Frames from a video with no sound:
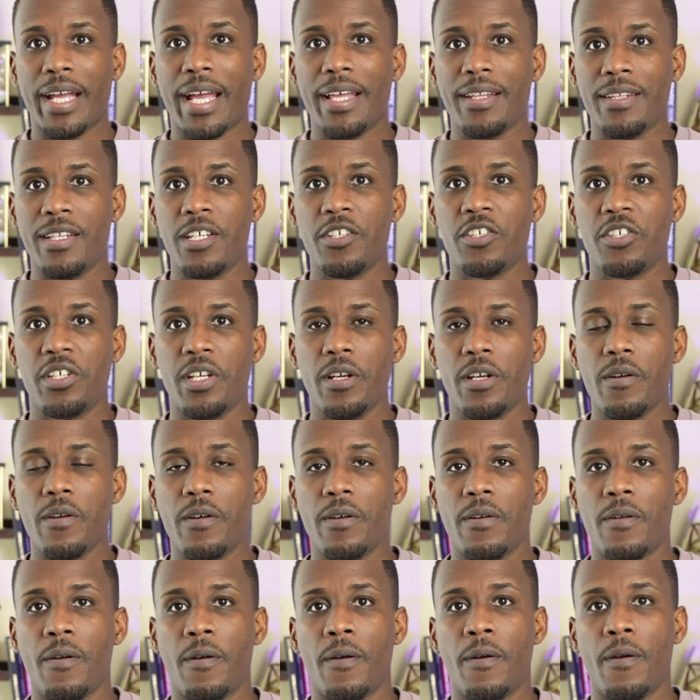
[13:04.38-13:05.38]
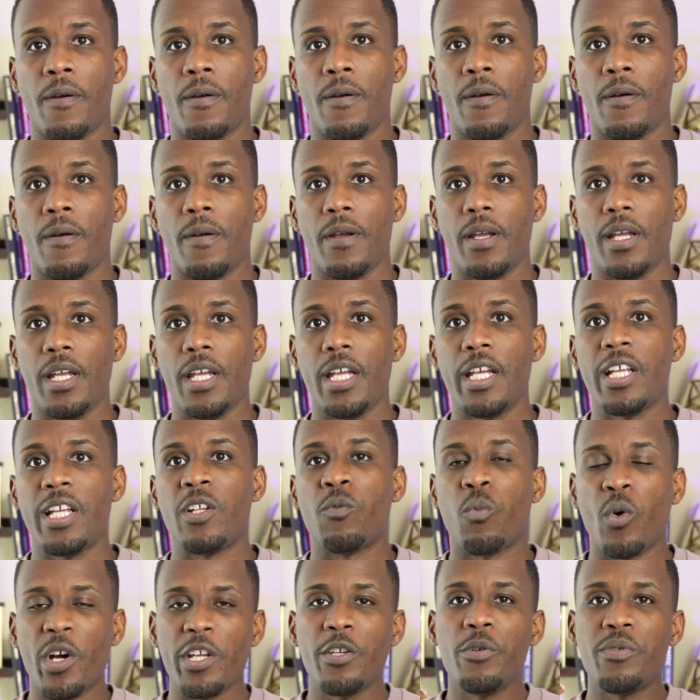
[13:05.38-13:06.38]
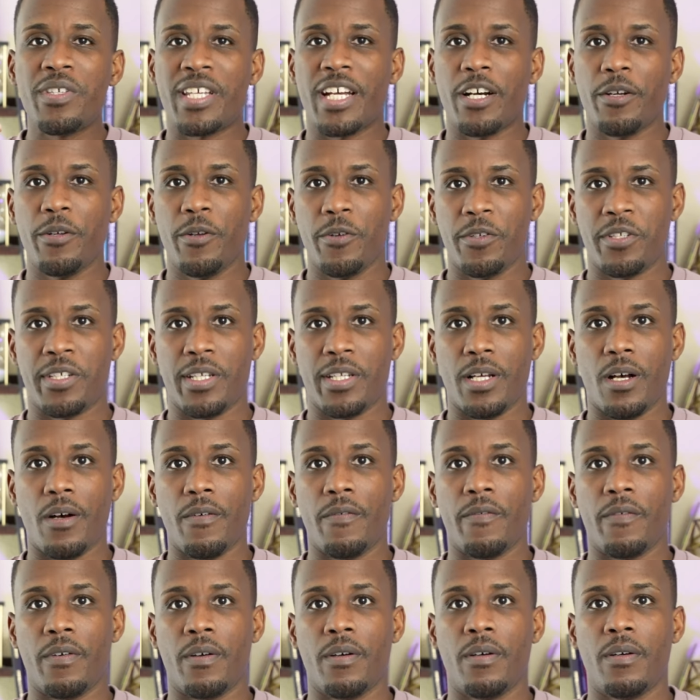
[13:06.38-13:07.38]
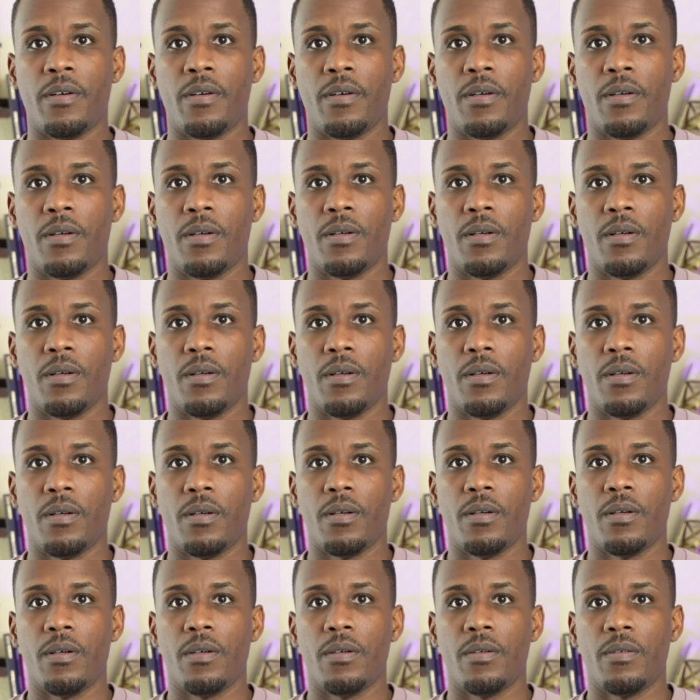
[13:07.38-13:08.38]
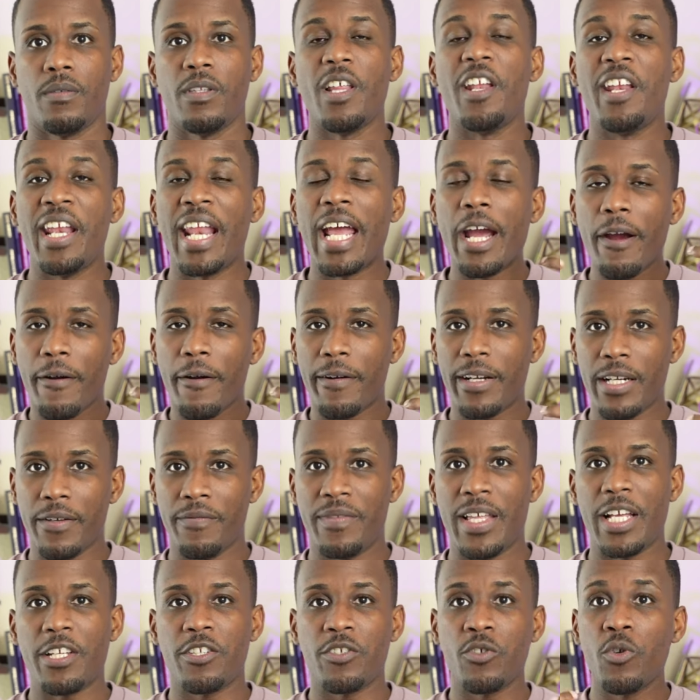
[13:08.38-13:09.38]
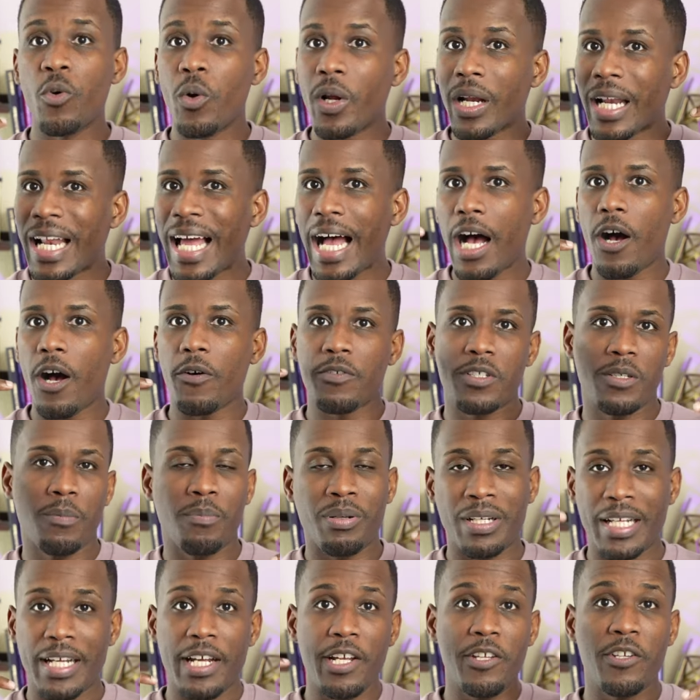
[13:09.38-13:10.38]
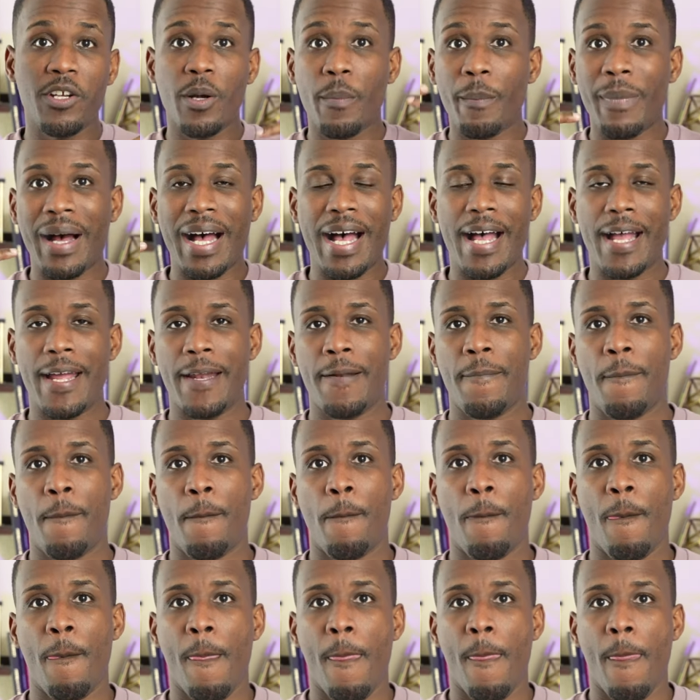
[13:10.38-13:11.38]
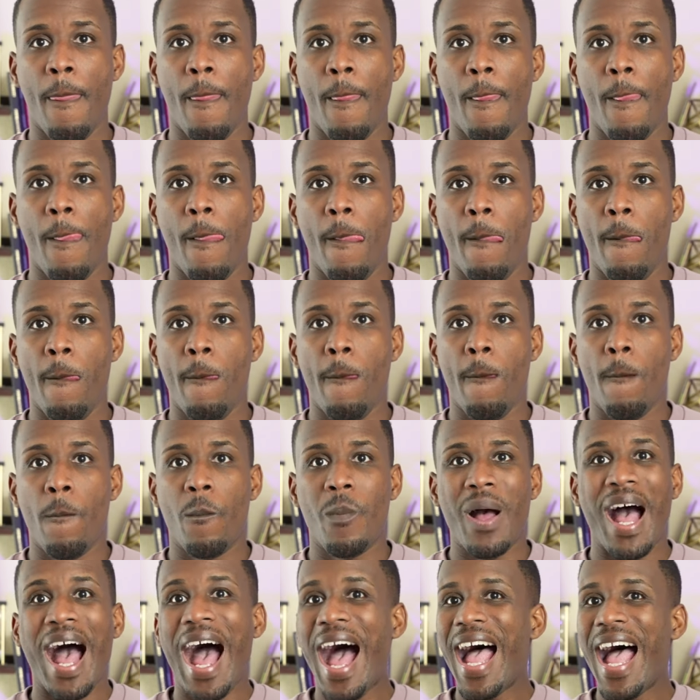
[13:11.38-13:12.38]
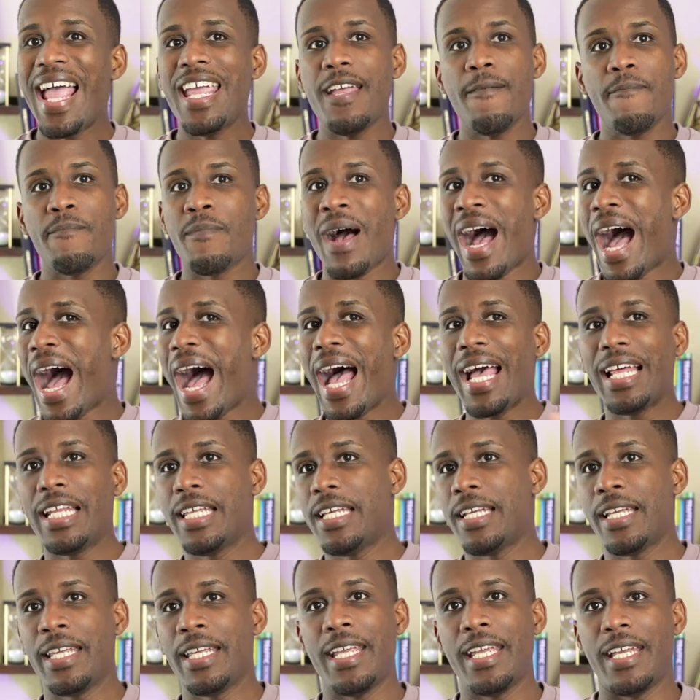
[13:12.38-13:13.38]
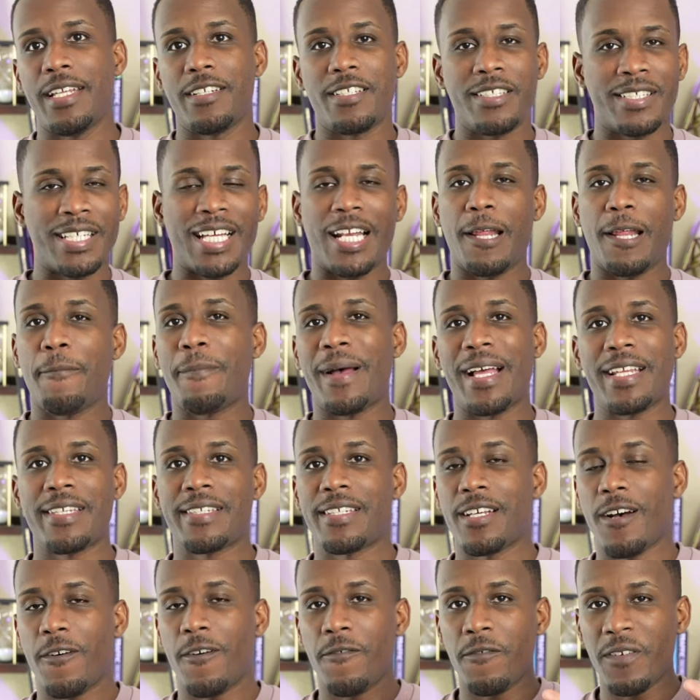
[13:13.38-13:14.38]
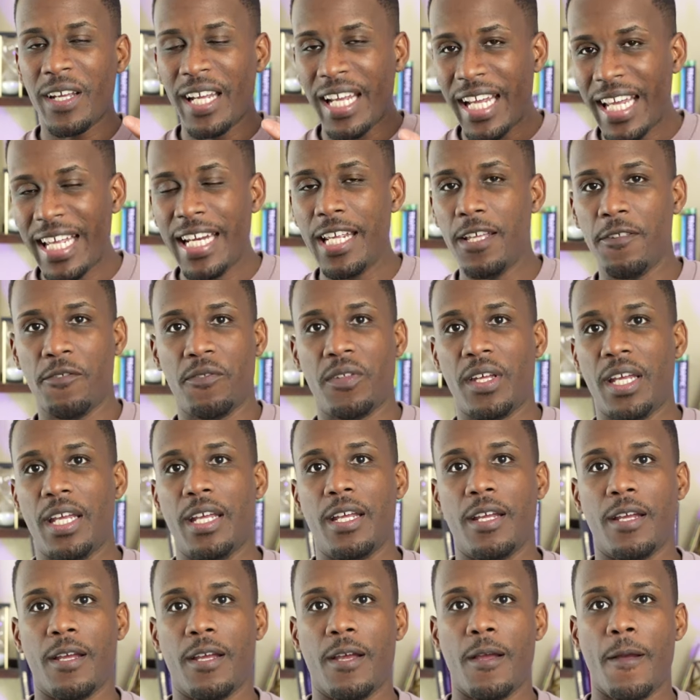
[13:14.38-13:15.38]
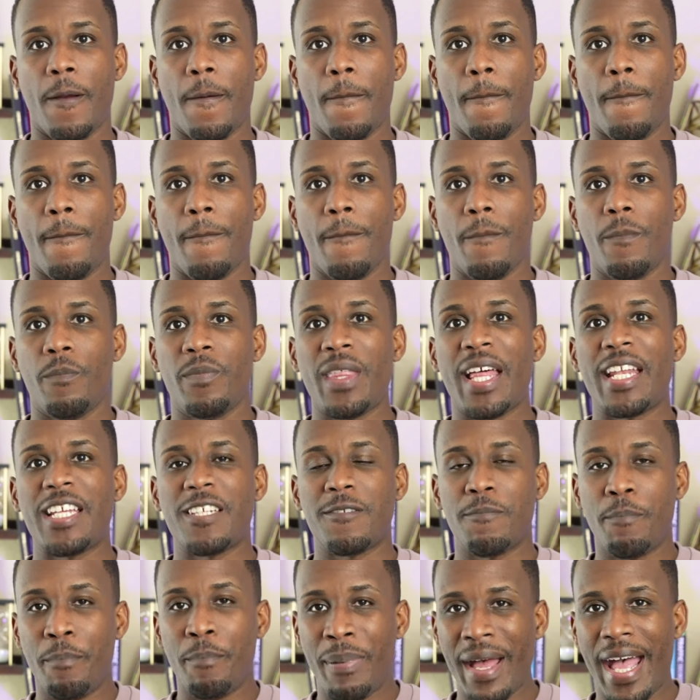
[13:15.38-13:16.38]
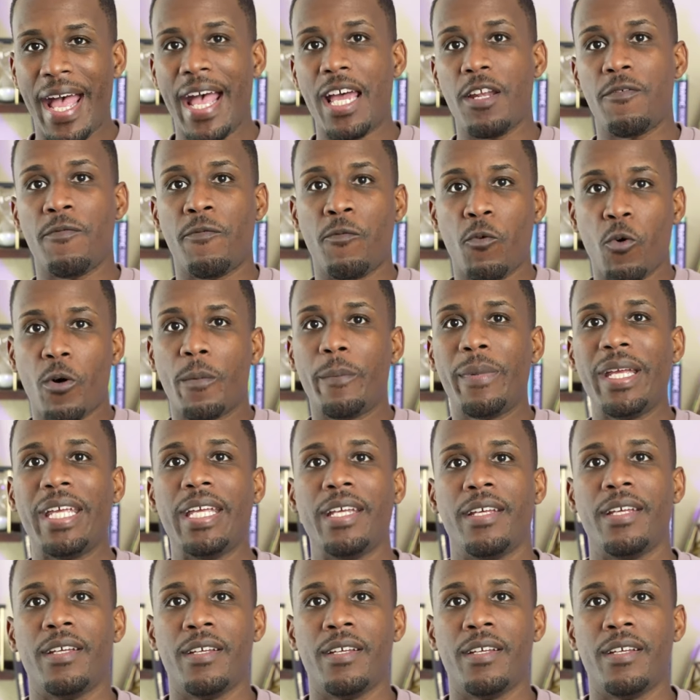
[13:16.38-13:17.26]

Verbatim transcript: at in this year is what you tell yourself, the narrative that you allow to play in your mind. I am highly against telling myself anything that is bad for me.